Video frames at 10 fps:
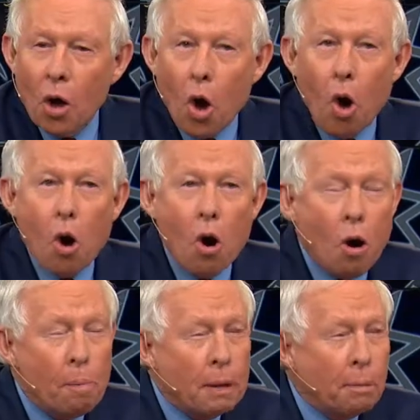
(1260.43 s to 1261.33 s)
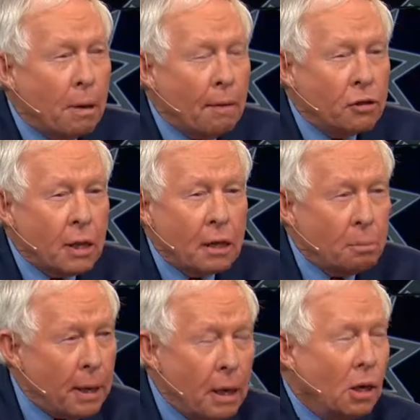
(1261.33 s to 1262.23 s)
Oh, people have said to
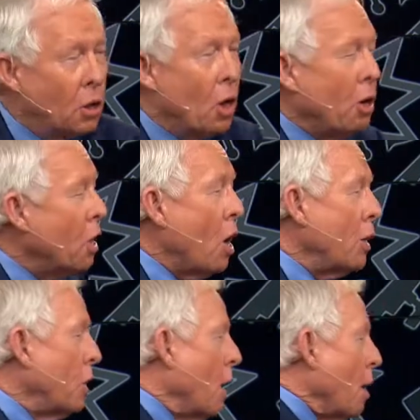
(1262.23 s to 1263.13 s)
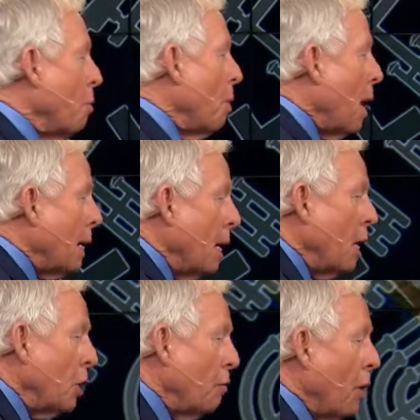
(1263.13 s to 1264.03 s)
me, no, no, you got it right.
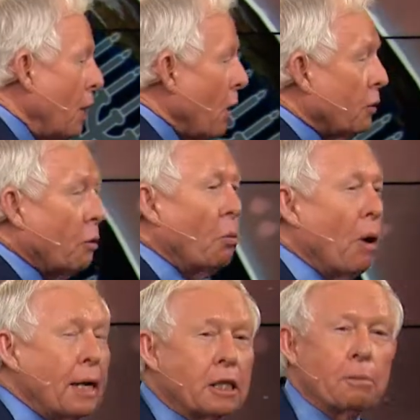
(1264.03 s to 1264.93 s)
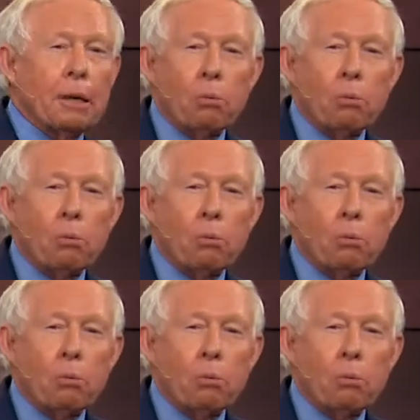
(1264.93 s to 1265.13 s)
You've only got the right to be